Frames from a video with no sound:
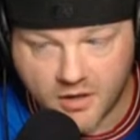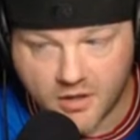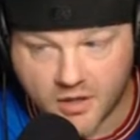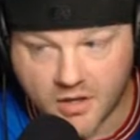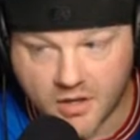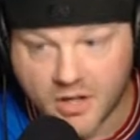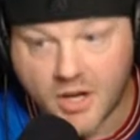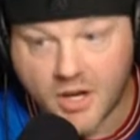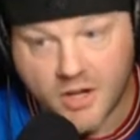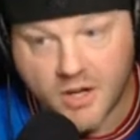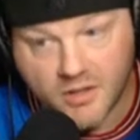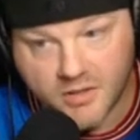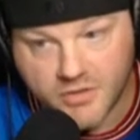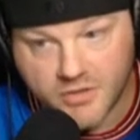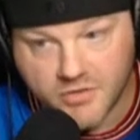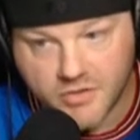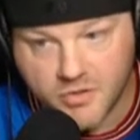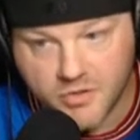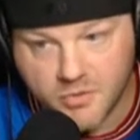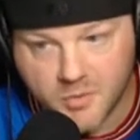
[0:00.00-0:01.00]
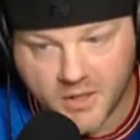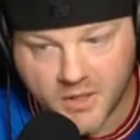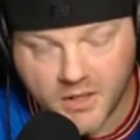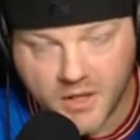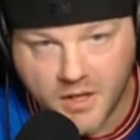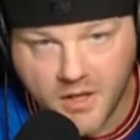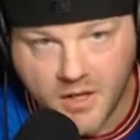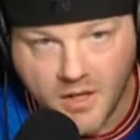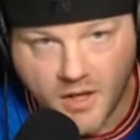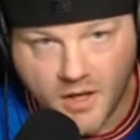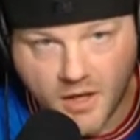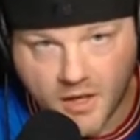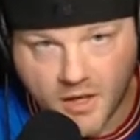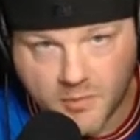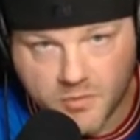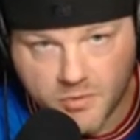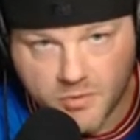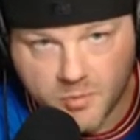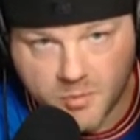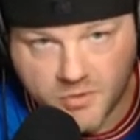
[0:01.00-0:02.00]
color.
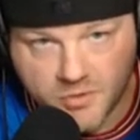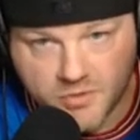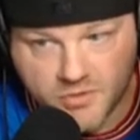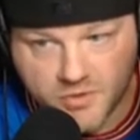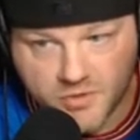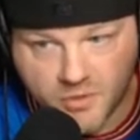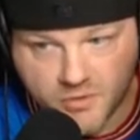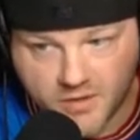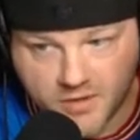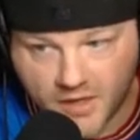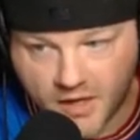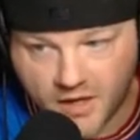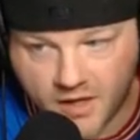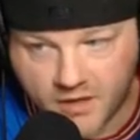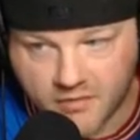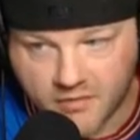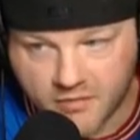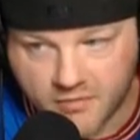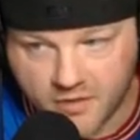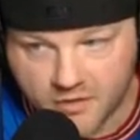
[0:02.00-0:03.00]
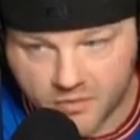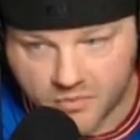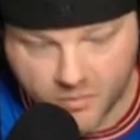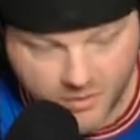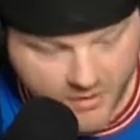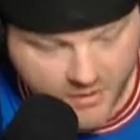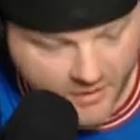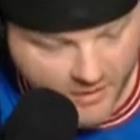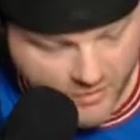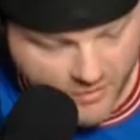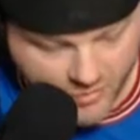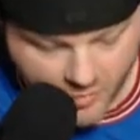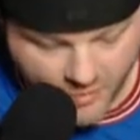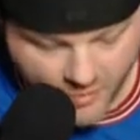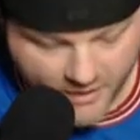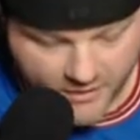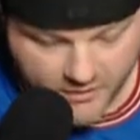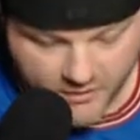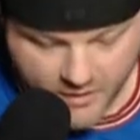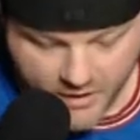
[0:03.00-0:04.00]
Super stoked to have this one as
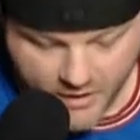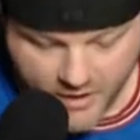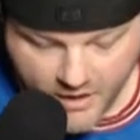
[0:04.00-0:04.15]
well.